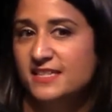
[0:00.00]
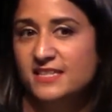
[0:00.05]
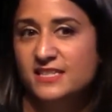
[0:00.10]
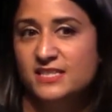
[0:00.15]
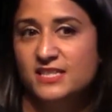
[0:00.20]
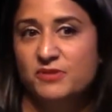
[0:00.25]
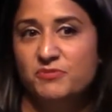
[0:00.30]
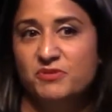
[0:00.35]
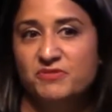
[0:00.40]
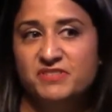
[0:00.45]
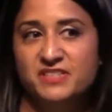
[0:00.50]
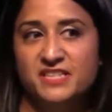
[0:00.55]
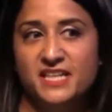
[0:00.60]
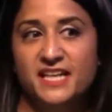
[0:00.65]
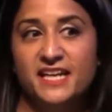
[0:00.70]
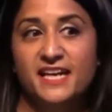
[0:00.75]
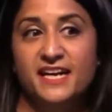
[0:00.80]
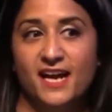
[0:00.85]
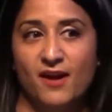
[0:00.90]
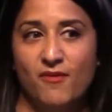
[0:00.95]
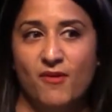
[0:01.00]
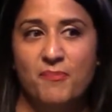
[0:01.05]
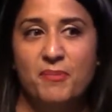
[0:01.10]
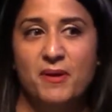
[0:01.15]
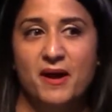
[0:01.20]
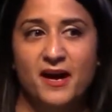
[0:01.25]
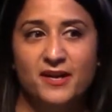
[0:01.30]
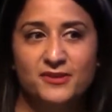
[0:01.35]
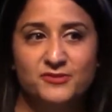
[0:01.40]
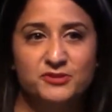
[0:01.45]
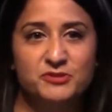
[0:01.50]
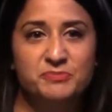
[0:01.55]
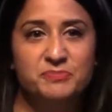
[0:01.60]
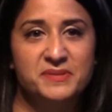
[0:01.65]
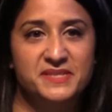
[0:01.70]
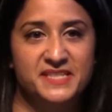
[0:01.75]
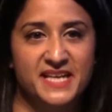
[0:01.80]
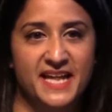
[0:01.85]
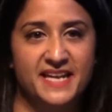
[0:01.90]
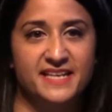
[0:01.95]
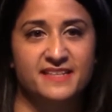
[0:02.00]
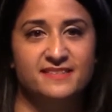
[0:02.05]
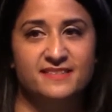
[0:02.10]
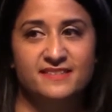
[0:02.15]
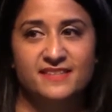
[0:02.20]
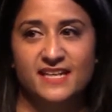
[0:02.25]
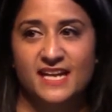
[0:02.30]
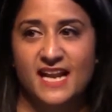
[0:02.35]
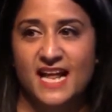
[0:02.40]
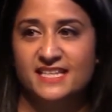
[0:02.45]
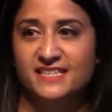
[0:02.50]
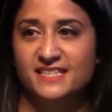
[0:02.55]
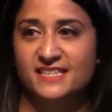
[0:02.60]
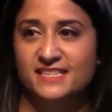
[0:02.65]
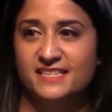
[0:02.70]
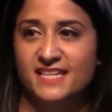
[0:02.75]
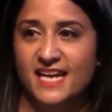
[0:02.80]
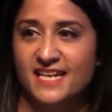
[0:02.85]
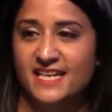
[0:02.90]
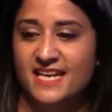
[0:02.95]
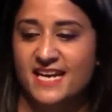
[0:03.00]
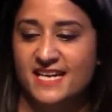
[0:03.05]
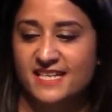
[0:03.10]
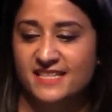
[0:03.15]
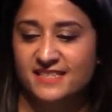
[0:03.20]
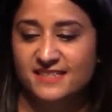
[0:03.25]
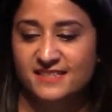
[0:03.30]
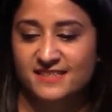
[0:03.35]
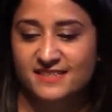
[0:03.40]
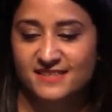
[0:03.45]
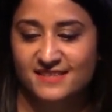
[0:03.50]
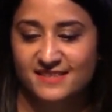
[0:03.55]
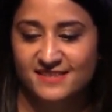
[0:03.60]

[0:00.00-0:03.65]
So we've seen it go up 100% in less than 10 years.